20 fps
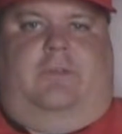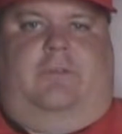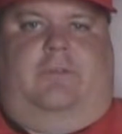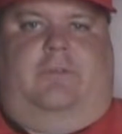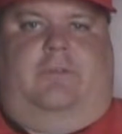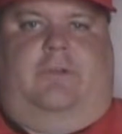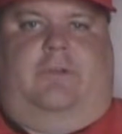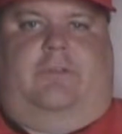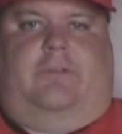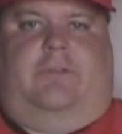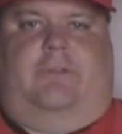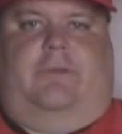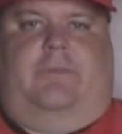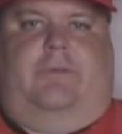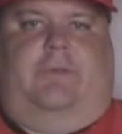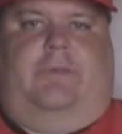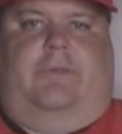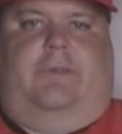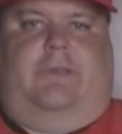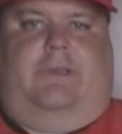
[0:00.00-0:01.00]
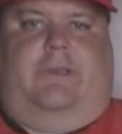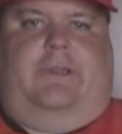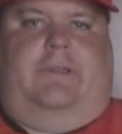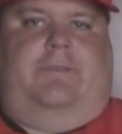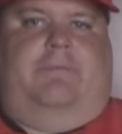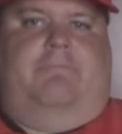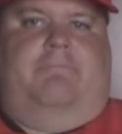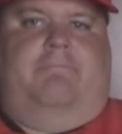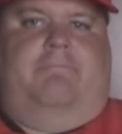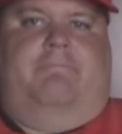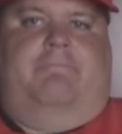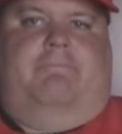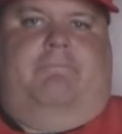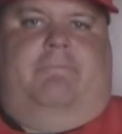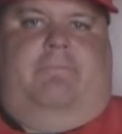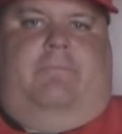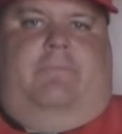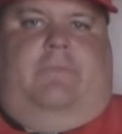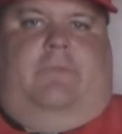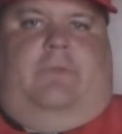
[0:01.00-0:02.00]
Fortunately, we only had
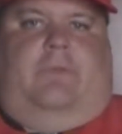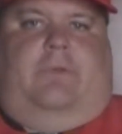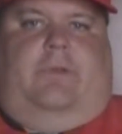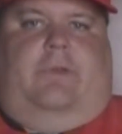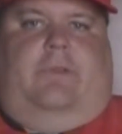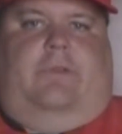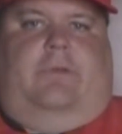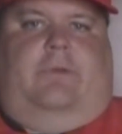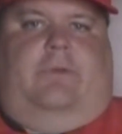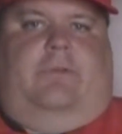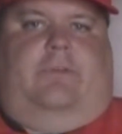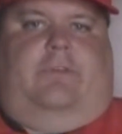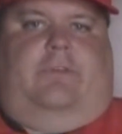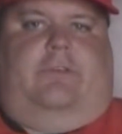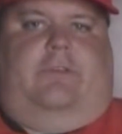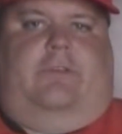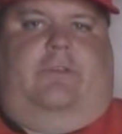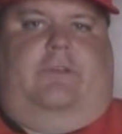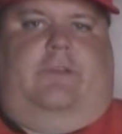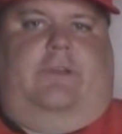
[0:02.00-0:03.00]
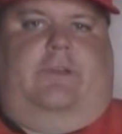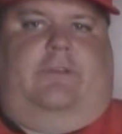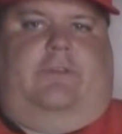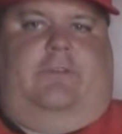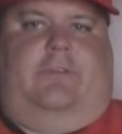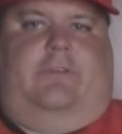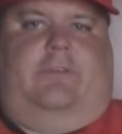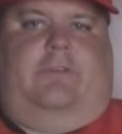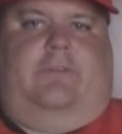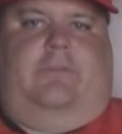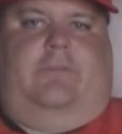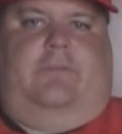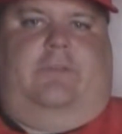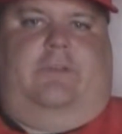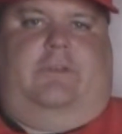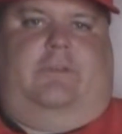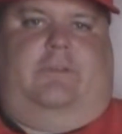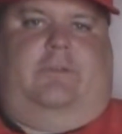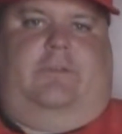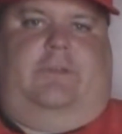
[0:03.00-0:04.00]
three of those last season
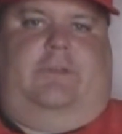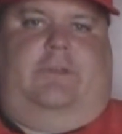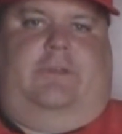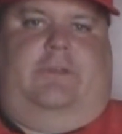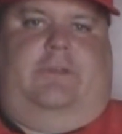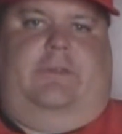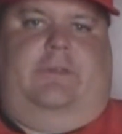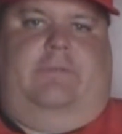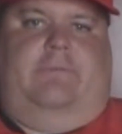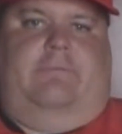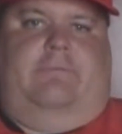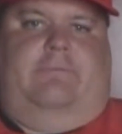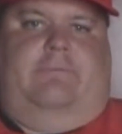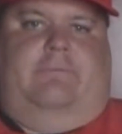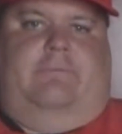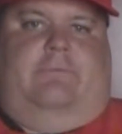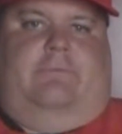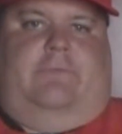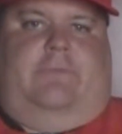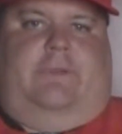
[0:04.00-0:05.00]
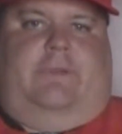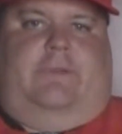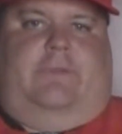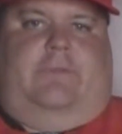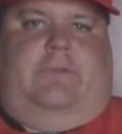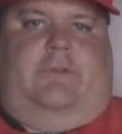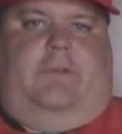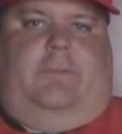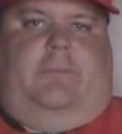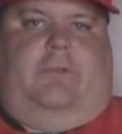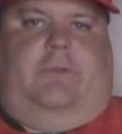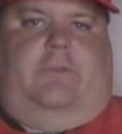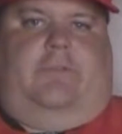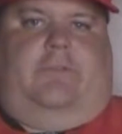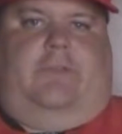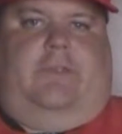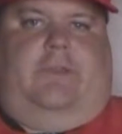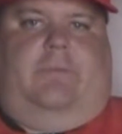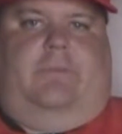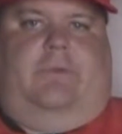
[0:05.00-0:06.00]
as we had a very brief
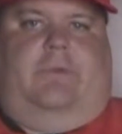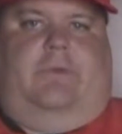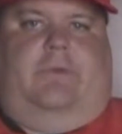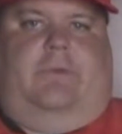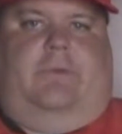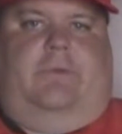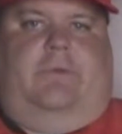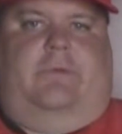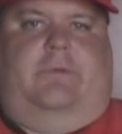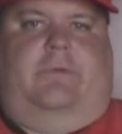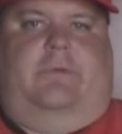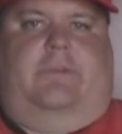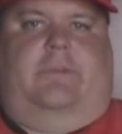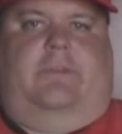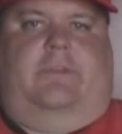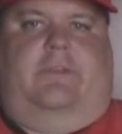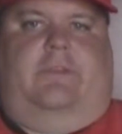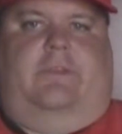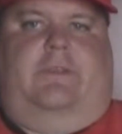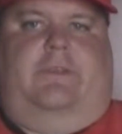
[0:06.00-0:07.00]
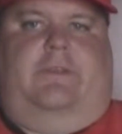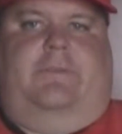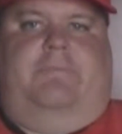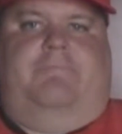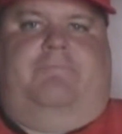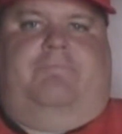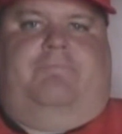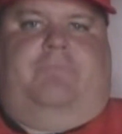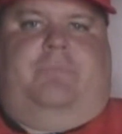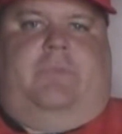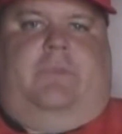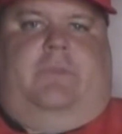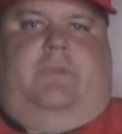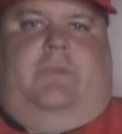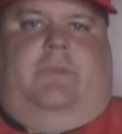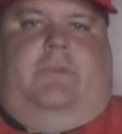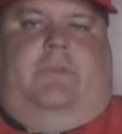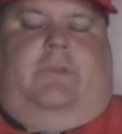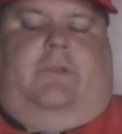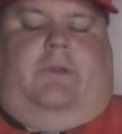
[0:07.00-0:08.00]
cameo with the
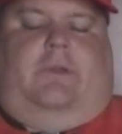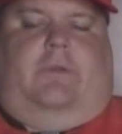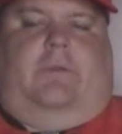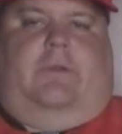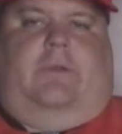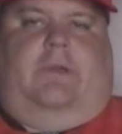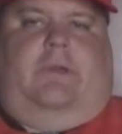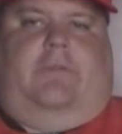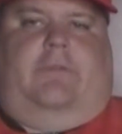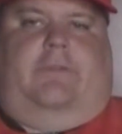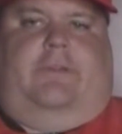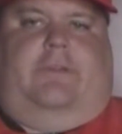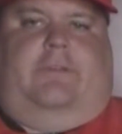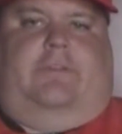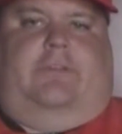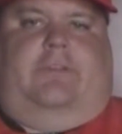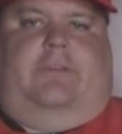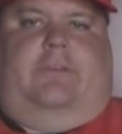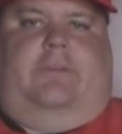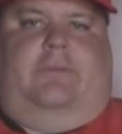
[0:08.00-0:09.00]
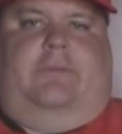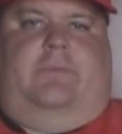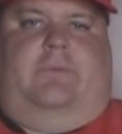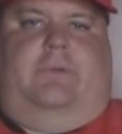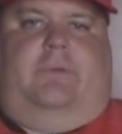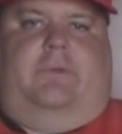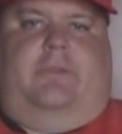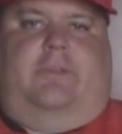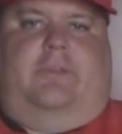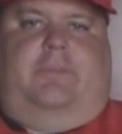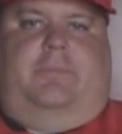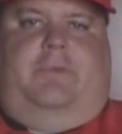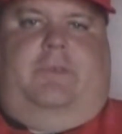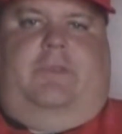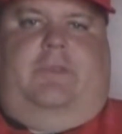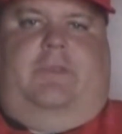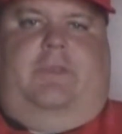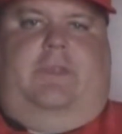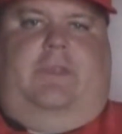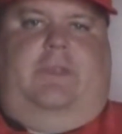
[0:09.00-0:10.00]
Colorado Avalanche, with this
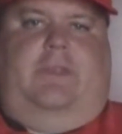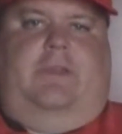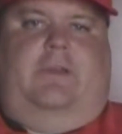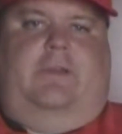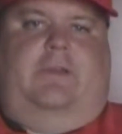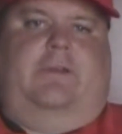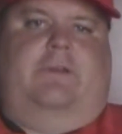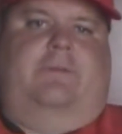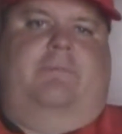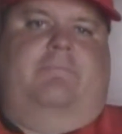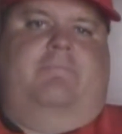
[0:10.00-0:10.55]
being the uh,